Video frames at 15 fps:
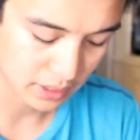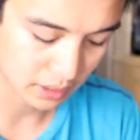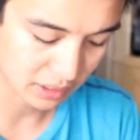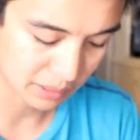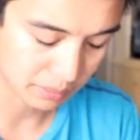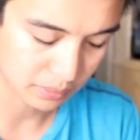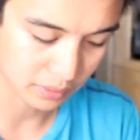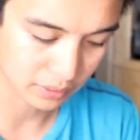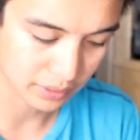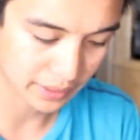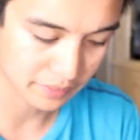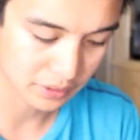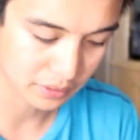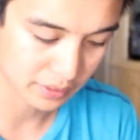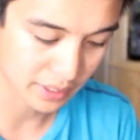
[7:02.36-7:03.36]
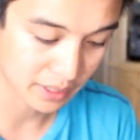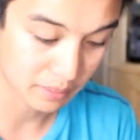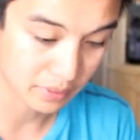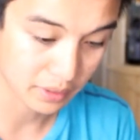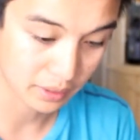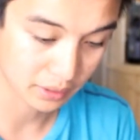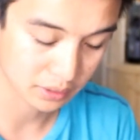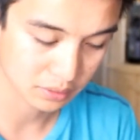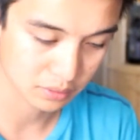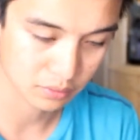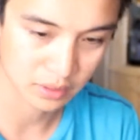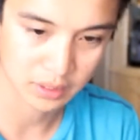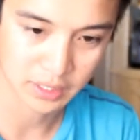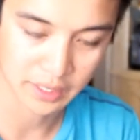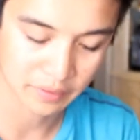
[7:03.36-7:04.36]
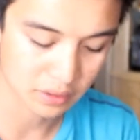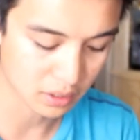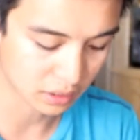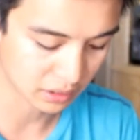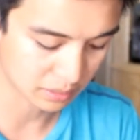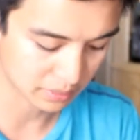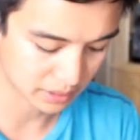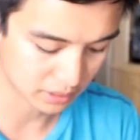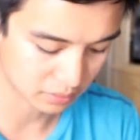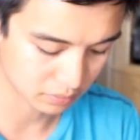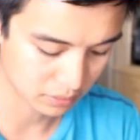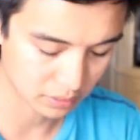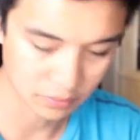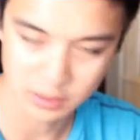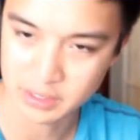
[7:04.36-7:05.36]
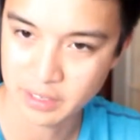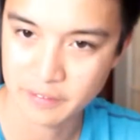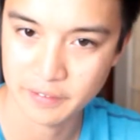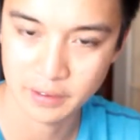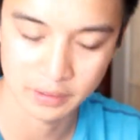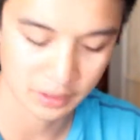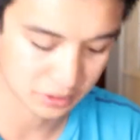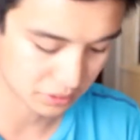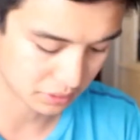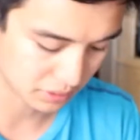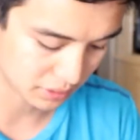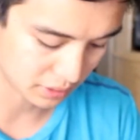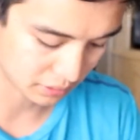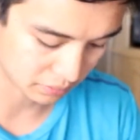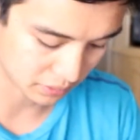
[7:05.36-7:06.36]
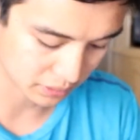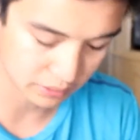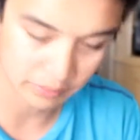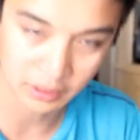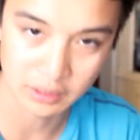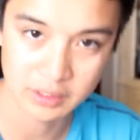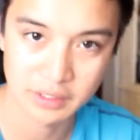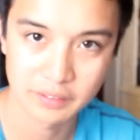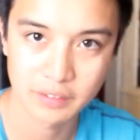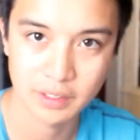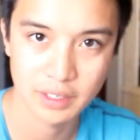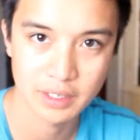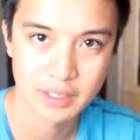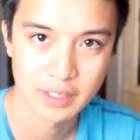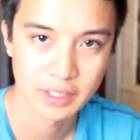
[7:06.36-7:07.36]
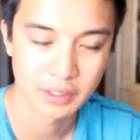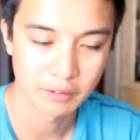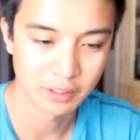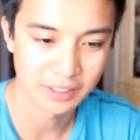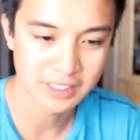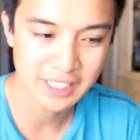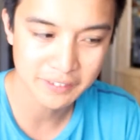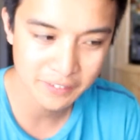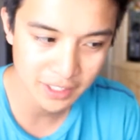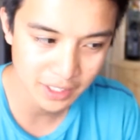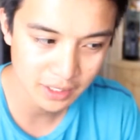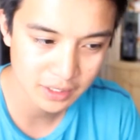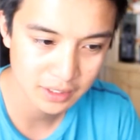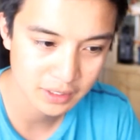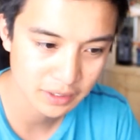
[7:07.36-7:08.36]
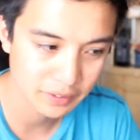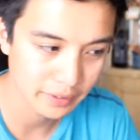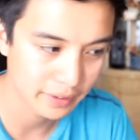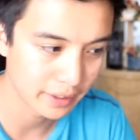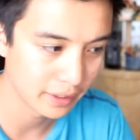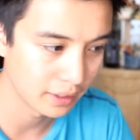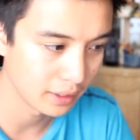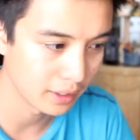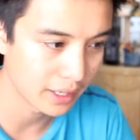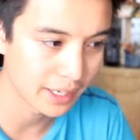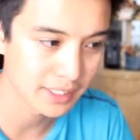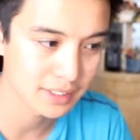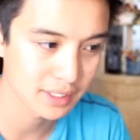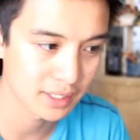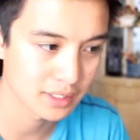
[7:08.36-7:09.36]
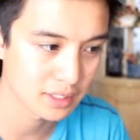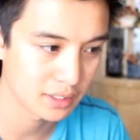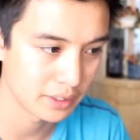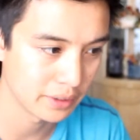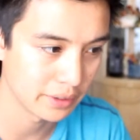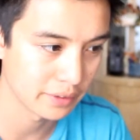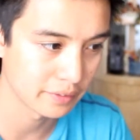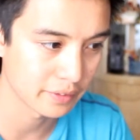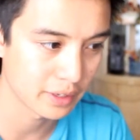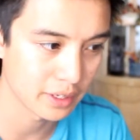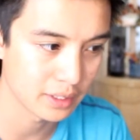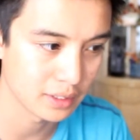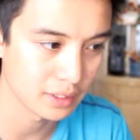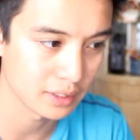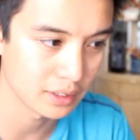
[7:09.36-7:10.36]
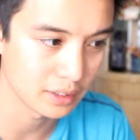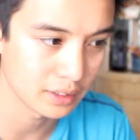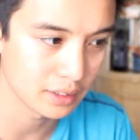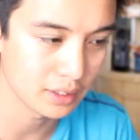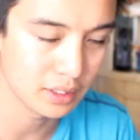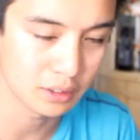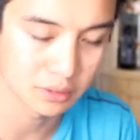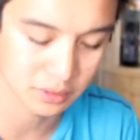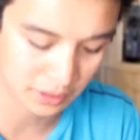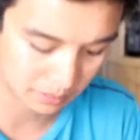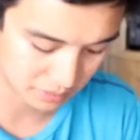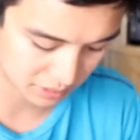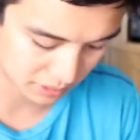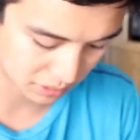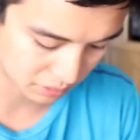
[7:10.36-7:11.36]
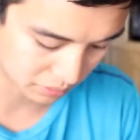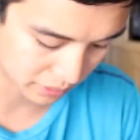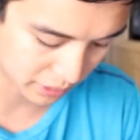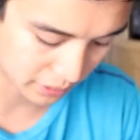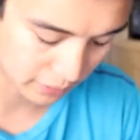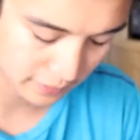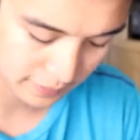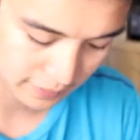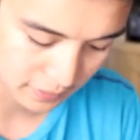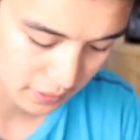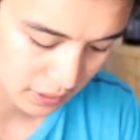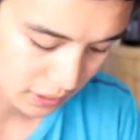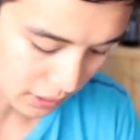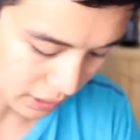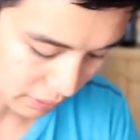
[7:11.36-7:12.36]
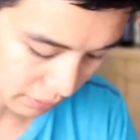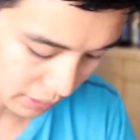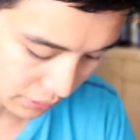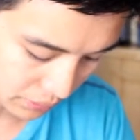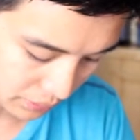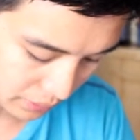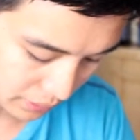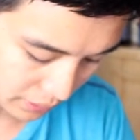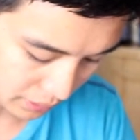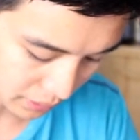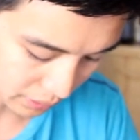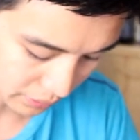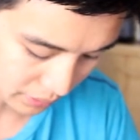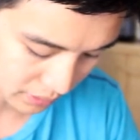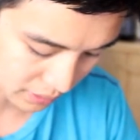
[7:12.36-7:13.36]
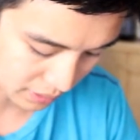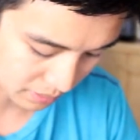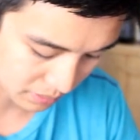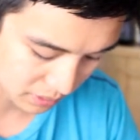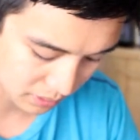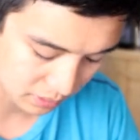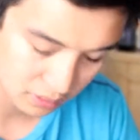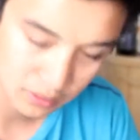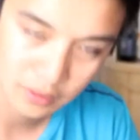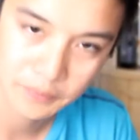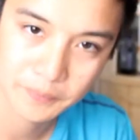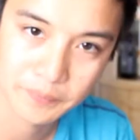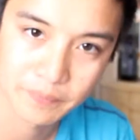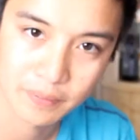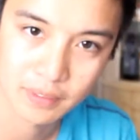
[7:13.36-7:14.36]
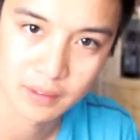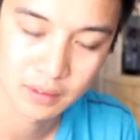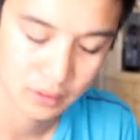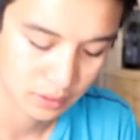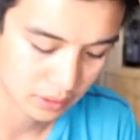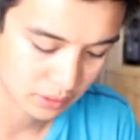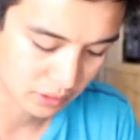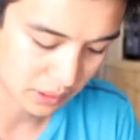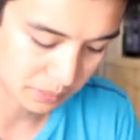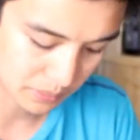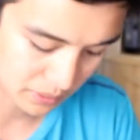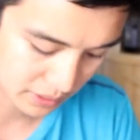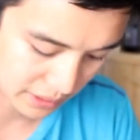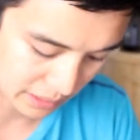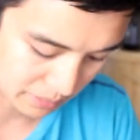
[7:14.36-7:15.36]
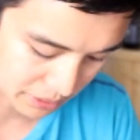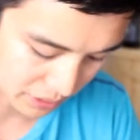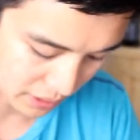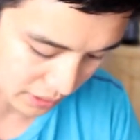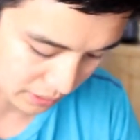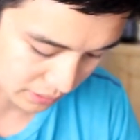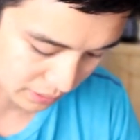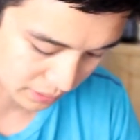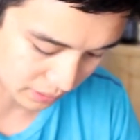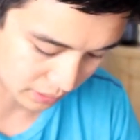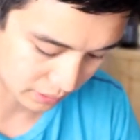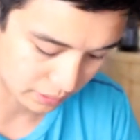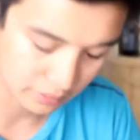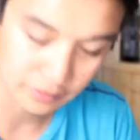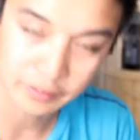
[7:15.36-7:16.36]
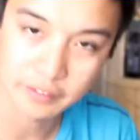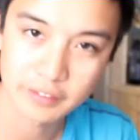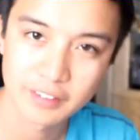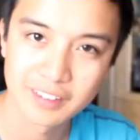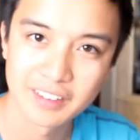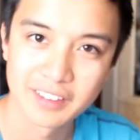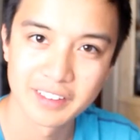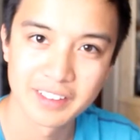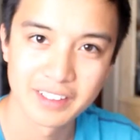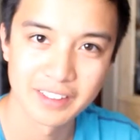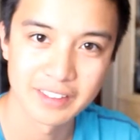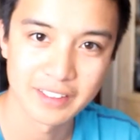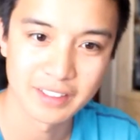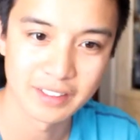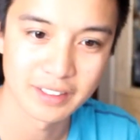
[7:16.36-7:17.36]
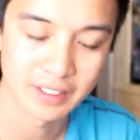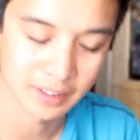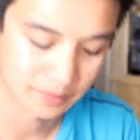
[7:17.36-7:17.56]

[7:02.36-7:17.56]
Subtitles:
and a couple of live scribe things David talked about. One of the ones I found interesting was relativity, and Einstein's theory of E equals mc squared. Went through and did all the Sims. Here's a couple snapshots of the